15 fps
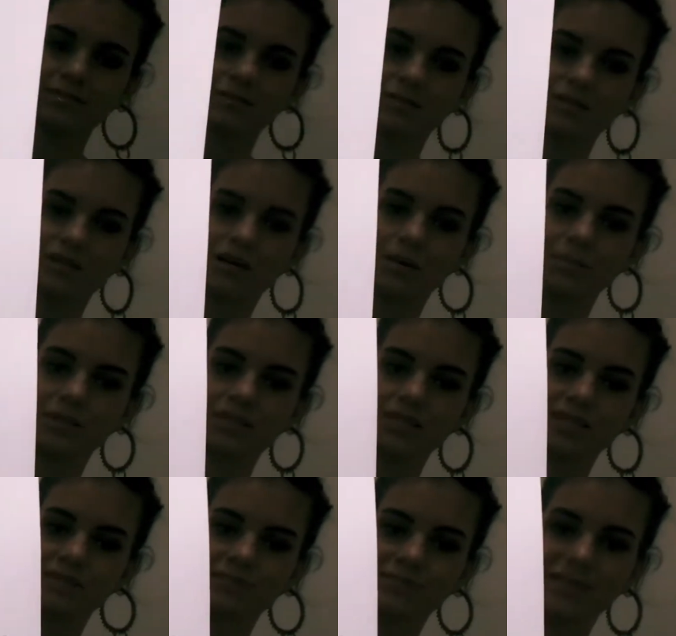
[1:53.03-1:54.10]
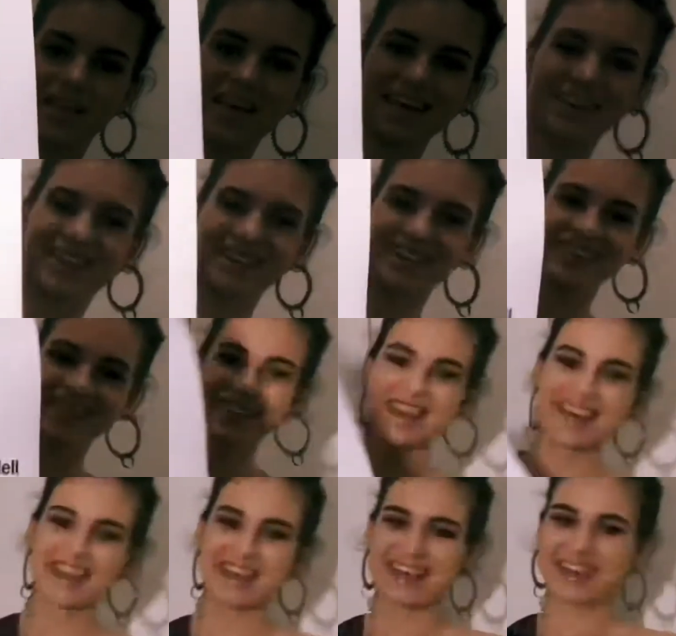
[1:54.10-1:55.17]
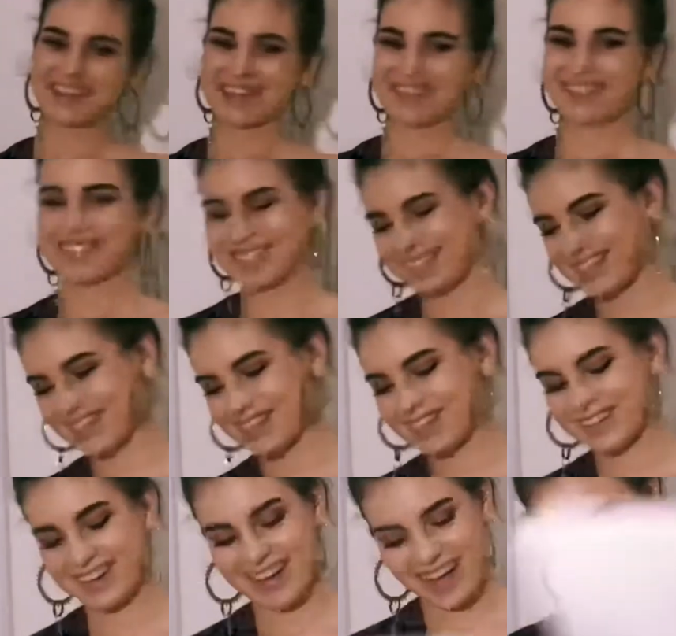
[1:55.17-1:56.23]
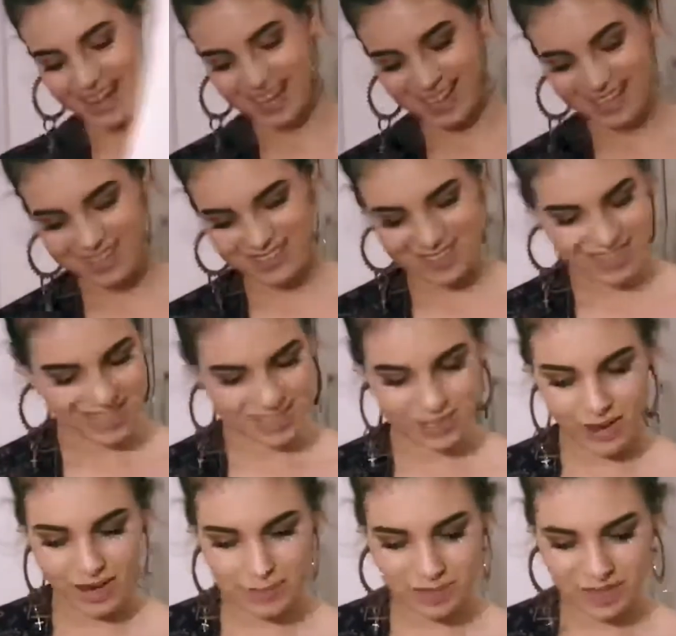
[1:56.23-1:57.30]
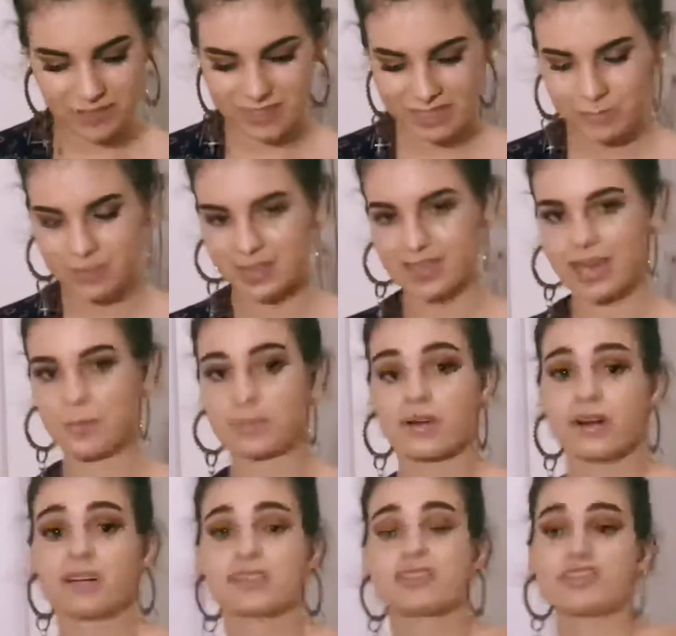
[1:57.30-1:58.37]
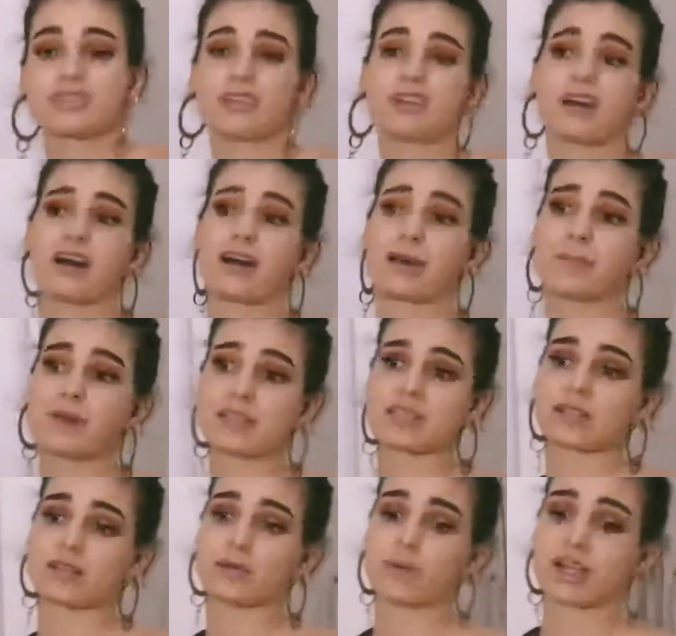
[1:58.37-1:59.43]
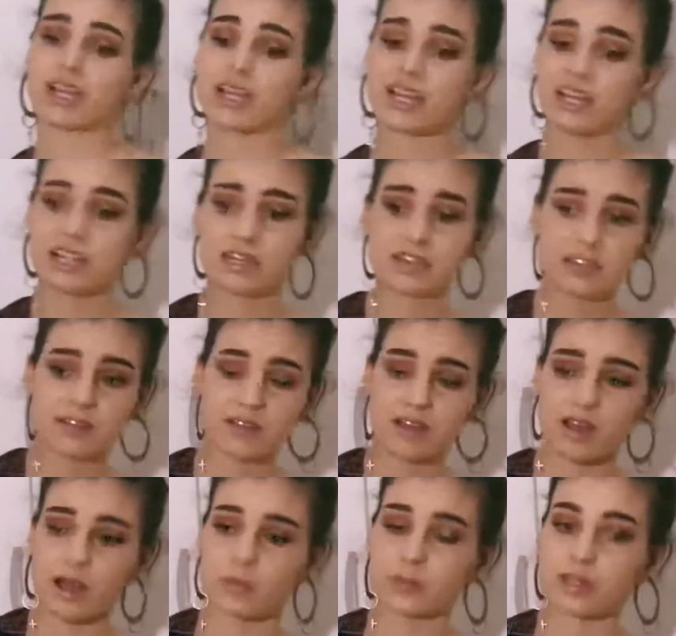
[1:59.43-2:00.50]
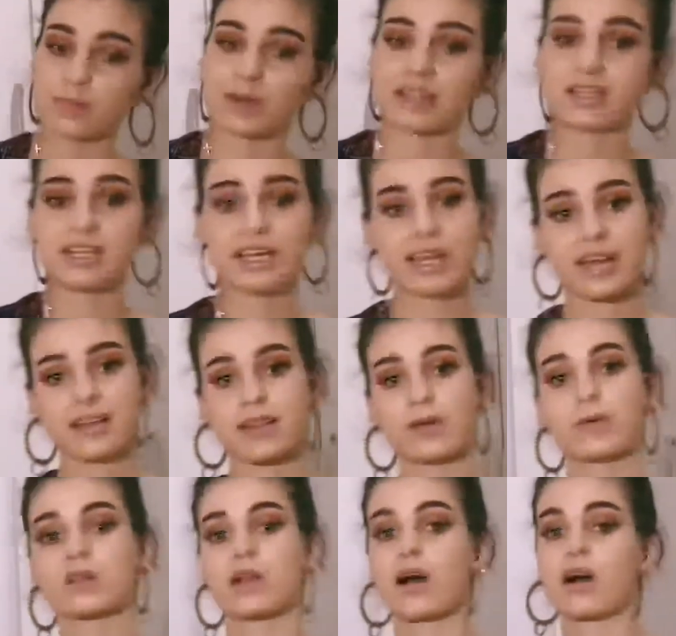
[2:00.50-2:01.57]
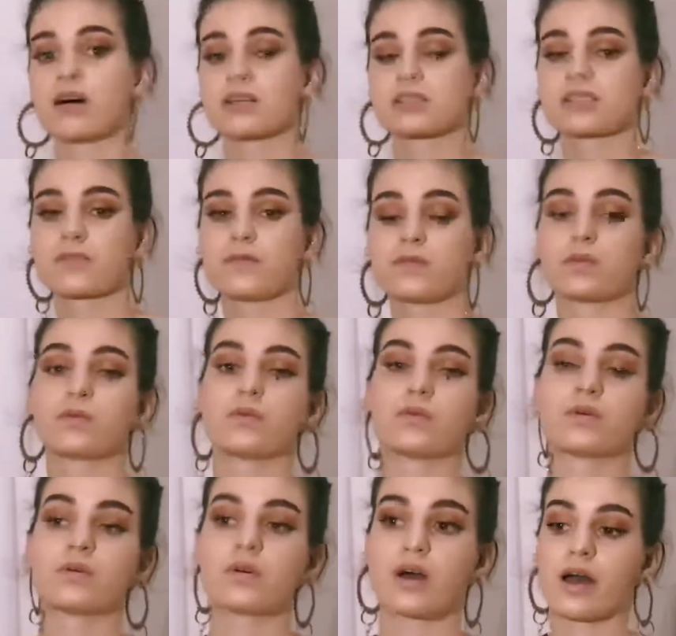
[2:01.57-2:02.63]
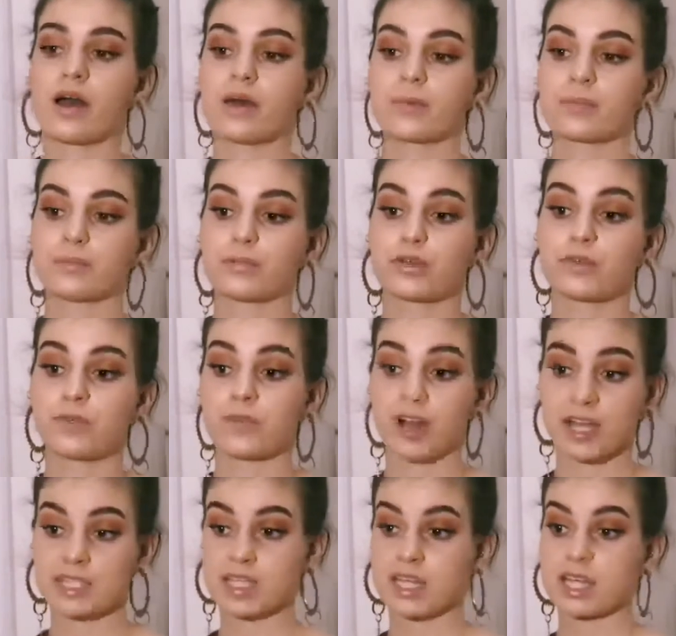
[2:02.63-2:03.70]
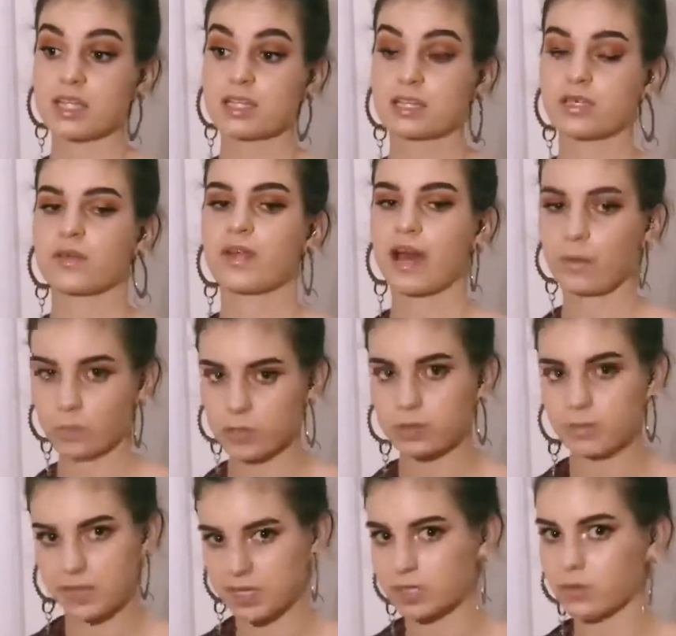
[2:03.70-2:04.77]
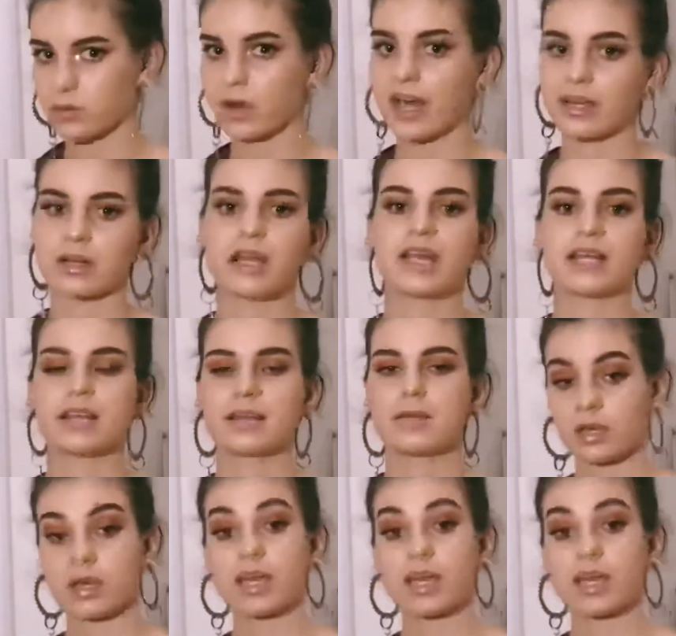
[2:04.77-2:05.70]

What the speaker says: can't miss it. So so I'm currently with that branch. I basically went in with my NIE. They will ask for proof of ID, so that will be your NIE.